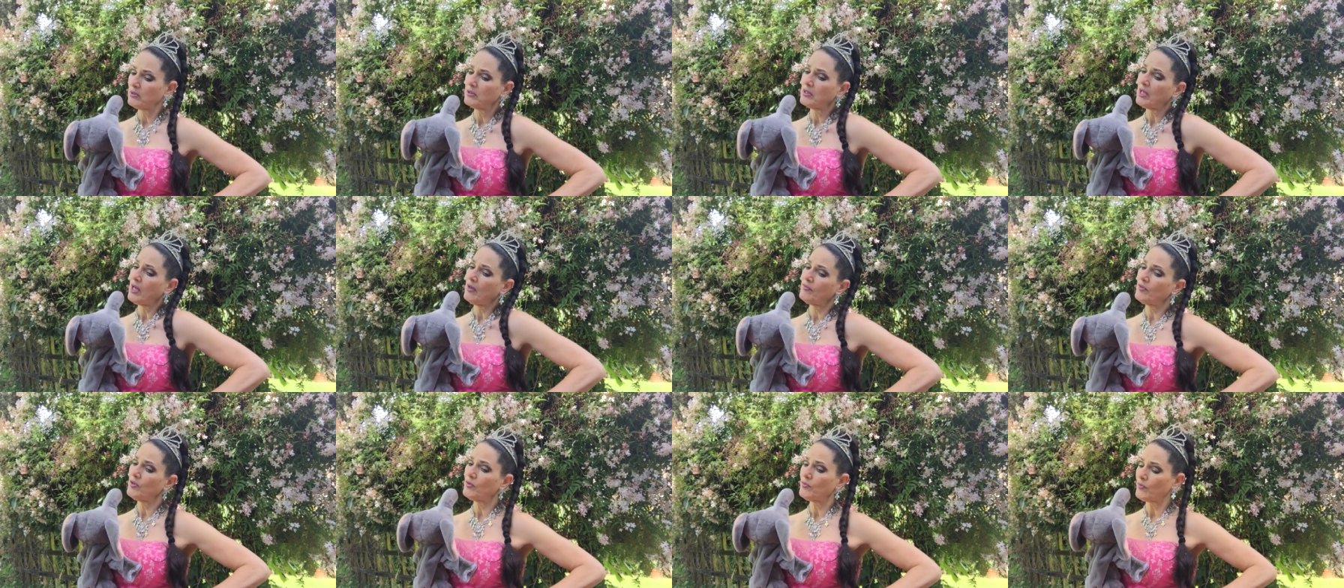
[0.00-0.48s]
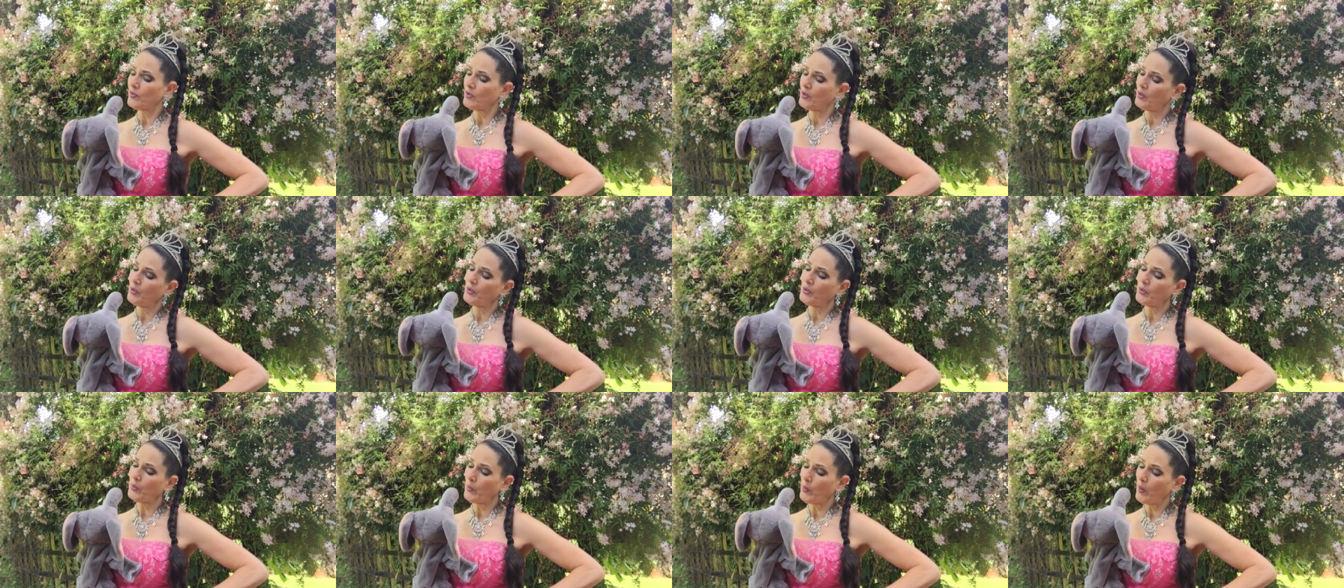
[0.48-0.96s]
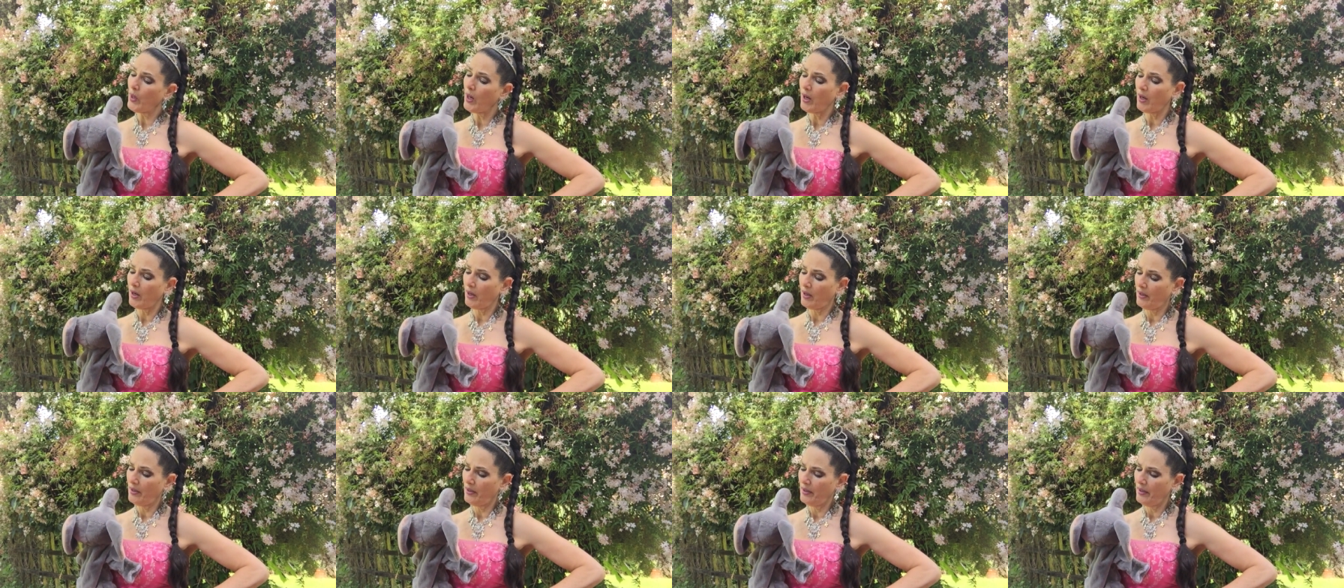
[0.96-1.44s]
love you for who you
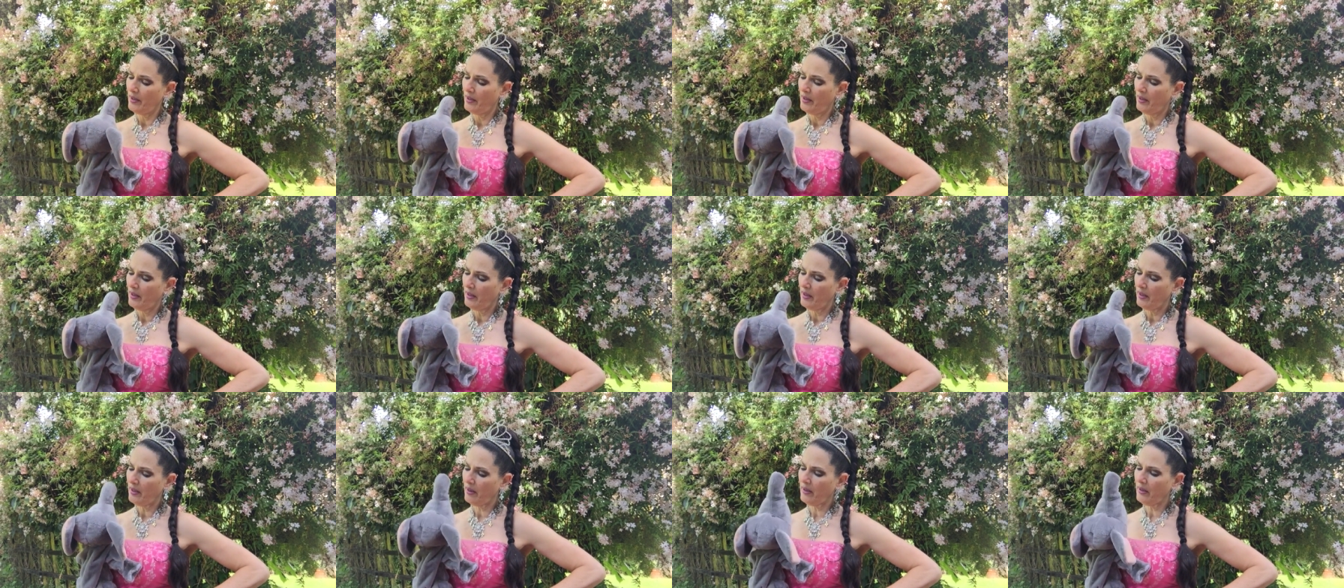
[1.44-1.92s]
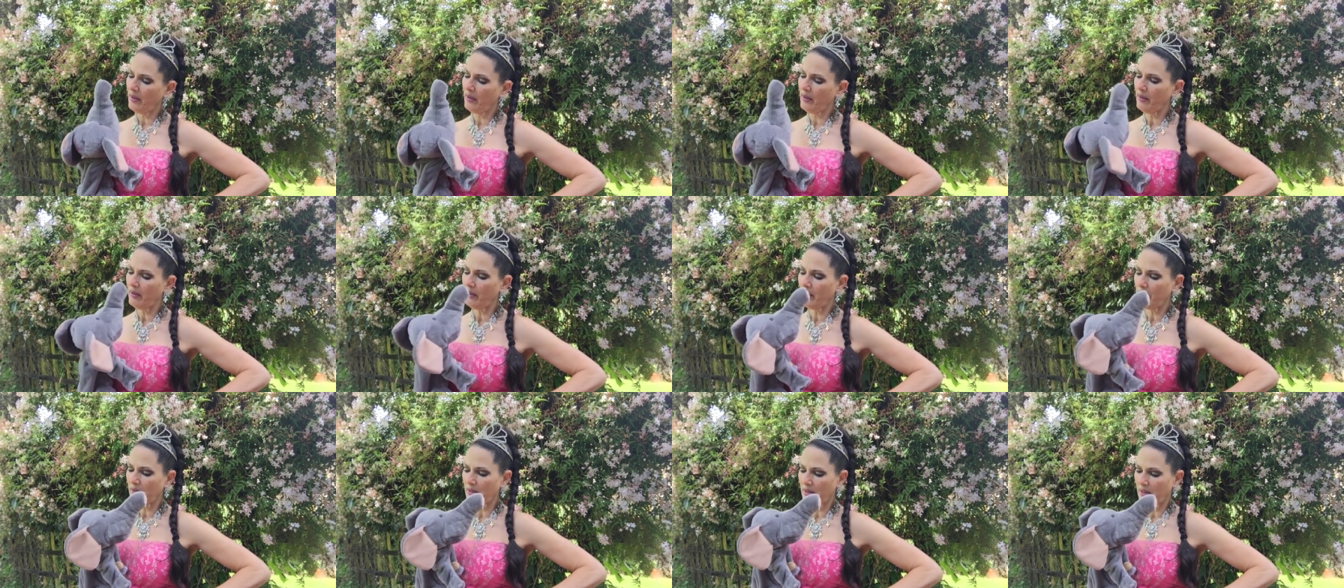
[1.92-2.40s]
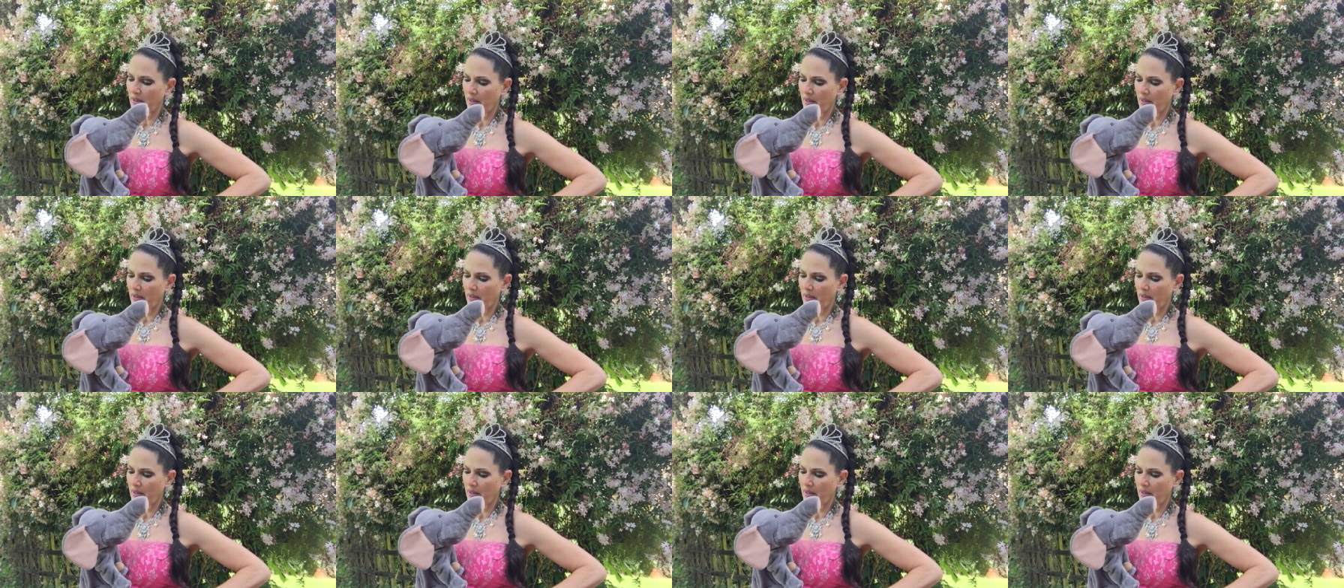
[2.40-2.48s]
are. Oh.